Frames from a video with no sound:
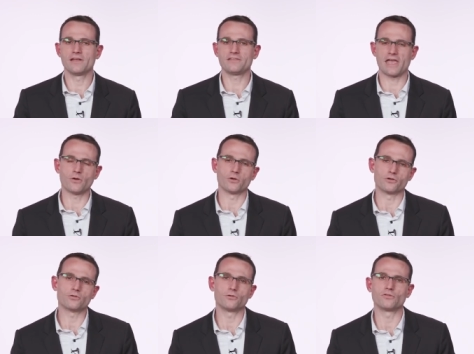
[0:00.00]
take on
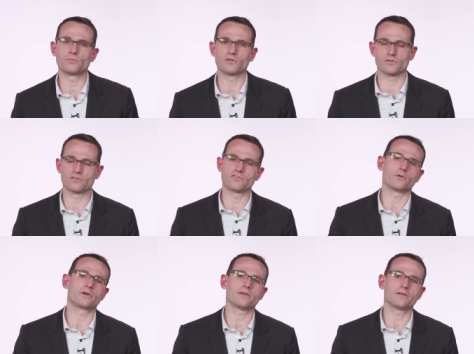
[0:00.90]
a cruise missile
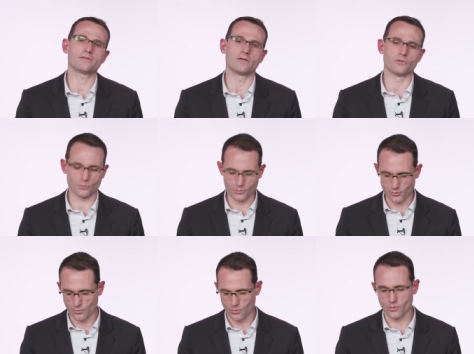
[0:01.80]
surrogate in the
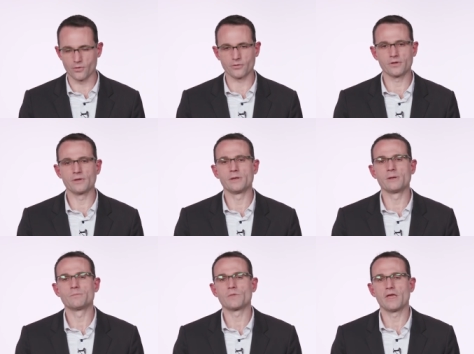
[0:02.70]
real world.
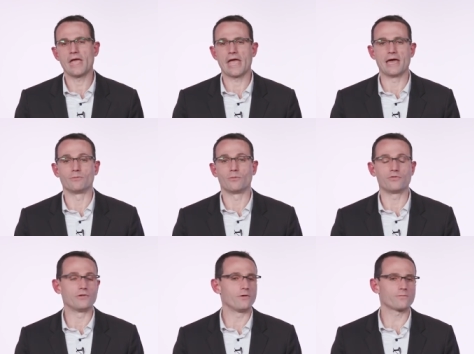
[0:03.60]
And
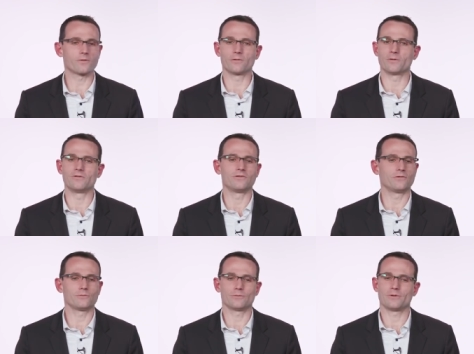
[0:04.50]
with no further
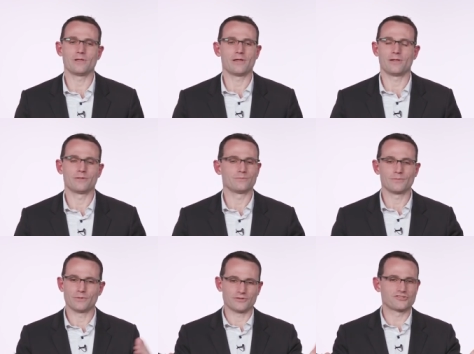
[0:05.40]
ado,
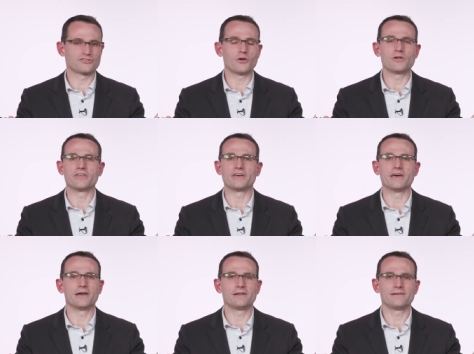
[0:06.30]
let's show you the
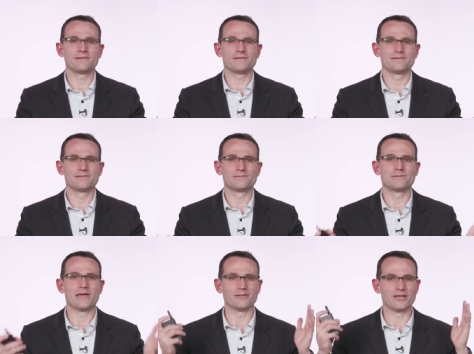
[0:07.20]
gun
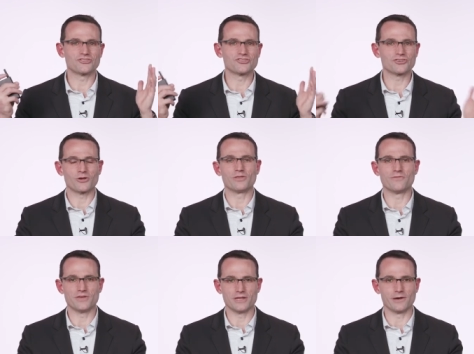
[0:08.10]
and let's show you
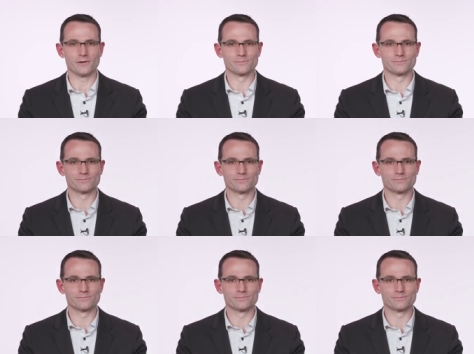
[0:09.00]
the video.